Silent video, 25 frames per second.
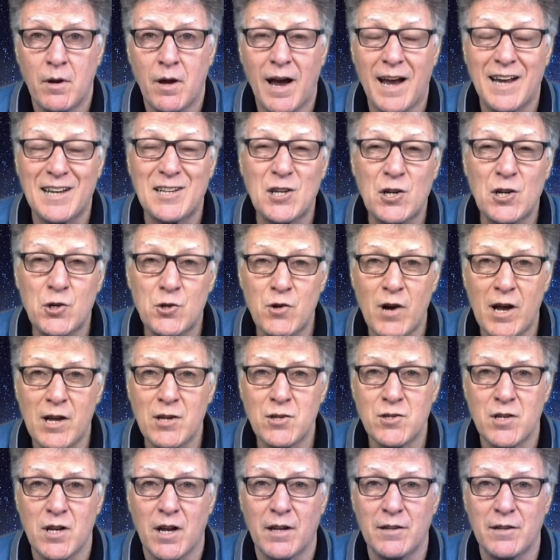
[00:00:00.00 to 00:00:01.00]
had
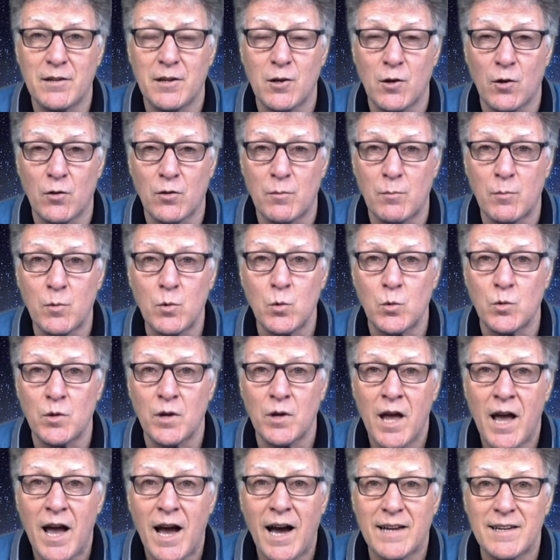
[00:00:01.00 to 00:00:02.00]
crash-landed on the moon
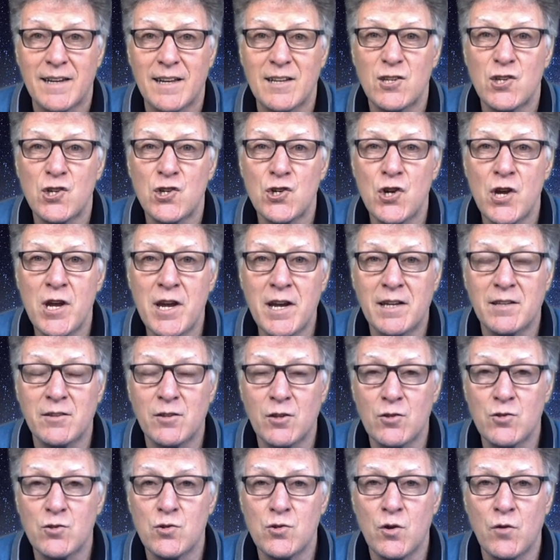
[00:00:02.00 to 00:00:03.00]
and had shaken the
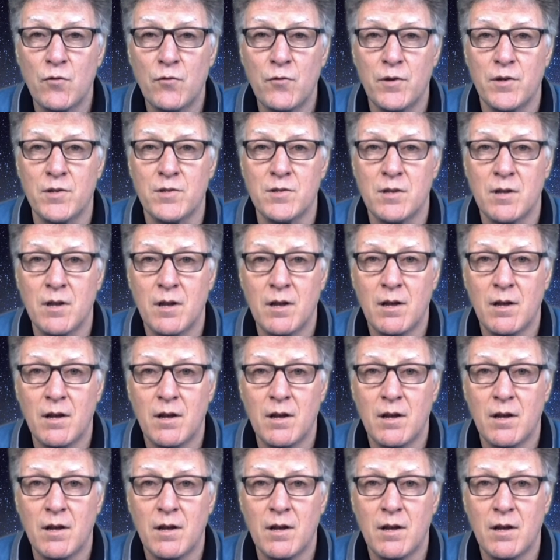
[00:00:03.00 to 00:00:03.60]
surface.